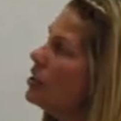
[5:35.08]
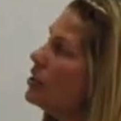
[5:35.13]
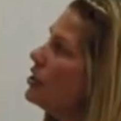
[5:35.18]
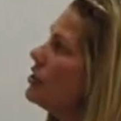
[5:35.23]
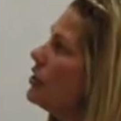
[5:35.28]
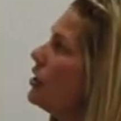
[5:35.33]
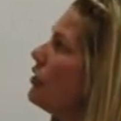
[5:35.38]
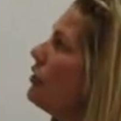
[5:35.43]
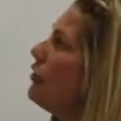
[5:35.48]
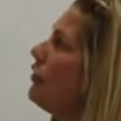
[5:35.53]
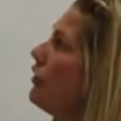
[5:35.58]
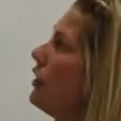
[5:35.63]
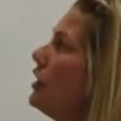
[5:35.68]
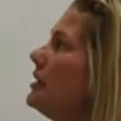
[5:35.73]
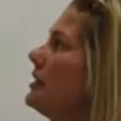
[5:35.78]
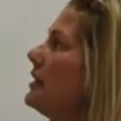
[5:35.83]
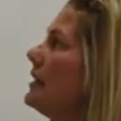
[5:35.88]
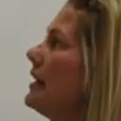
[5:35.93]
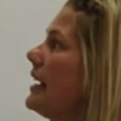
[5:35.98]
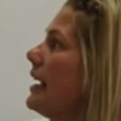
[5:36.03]
So
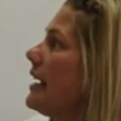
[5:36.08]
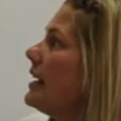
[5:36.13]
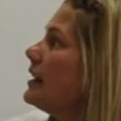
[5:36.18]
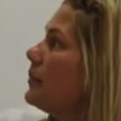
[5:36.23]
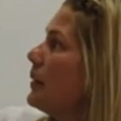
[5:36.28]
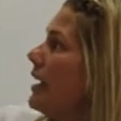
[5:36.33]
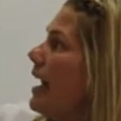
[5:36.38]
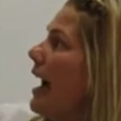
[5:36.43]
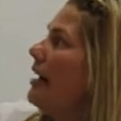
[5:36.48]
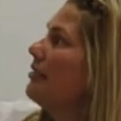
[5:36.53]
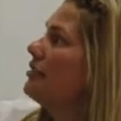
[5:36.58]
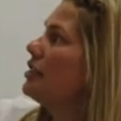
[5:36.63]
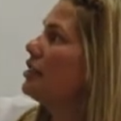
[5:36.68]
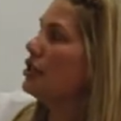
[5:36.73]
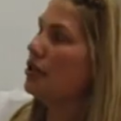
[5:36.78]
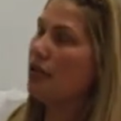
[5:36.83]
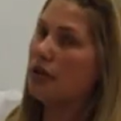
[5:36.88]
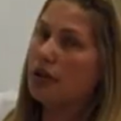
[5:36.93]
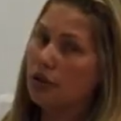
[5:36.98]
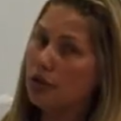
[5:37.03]
first thing is we have to
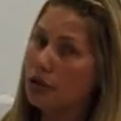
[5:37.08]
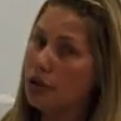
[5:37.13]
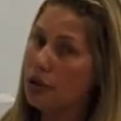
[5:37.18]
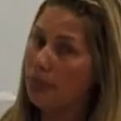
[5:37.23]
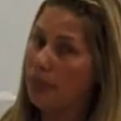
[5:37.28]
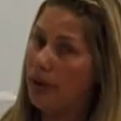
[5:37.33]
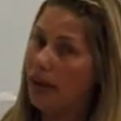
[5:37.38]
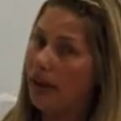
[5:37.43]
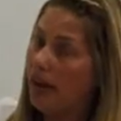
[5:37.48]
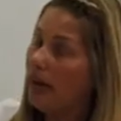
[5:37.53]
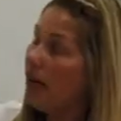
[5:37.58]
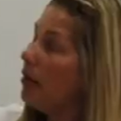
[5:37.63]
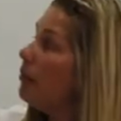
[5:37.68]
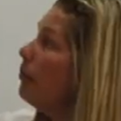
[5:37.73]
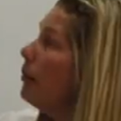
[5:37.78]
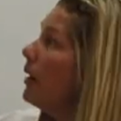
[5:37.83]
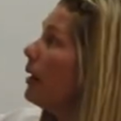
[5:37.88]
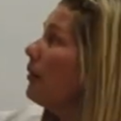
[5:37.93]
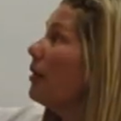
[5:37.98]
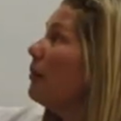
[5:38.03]
do the grouping,
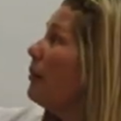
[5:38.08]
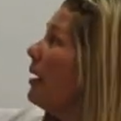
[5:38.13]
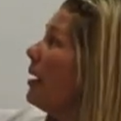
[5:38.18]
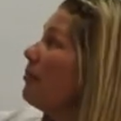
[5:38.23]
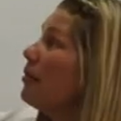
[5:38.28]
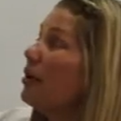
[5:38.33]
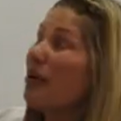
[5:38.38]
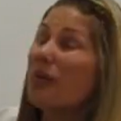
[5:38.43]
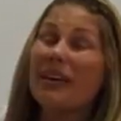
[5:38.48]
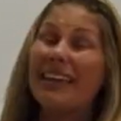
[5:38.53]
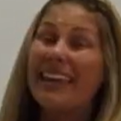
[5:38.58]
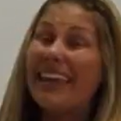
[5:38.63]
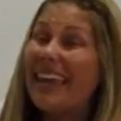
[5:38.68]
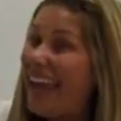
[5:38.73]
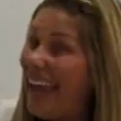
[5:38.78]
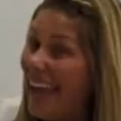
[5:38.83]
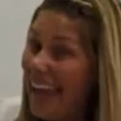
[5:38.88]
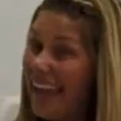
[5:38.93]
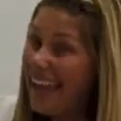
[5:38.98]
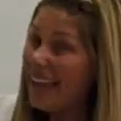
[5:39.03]
but remember we
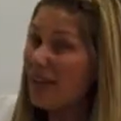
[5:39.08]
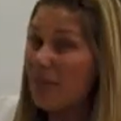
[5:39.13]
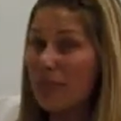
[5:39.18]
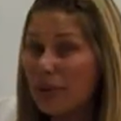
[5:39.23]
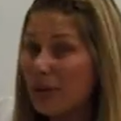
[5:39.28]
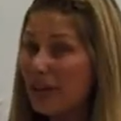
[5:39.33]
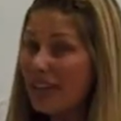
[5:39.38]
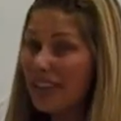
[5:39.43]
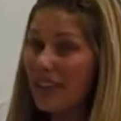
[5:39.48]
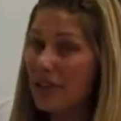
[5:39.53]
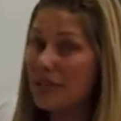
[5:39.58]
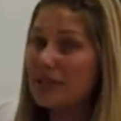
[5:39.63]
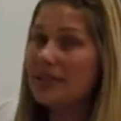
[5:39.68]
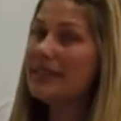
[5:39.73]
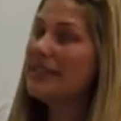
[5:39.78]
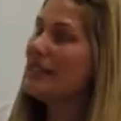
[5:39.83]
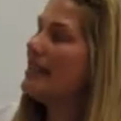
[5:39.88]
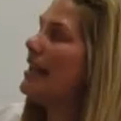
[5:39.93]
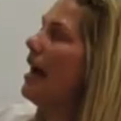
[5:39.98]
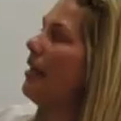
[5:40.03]
can't put those
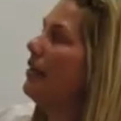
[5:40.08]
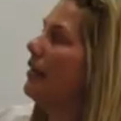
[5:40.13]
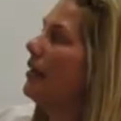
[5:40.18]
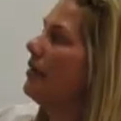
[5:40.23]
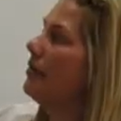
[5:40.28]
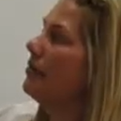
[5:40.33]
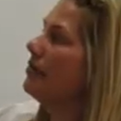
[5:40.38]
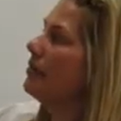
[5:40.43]
together.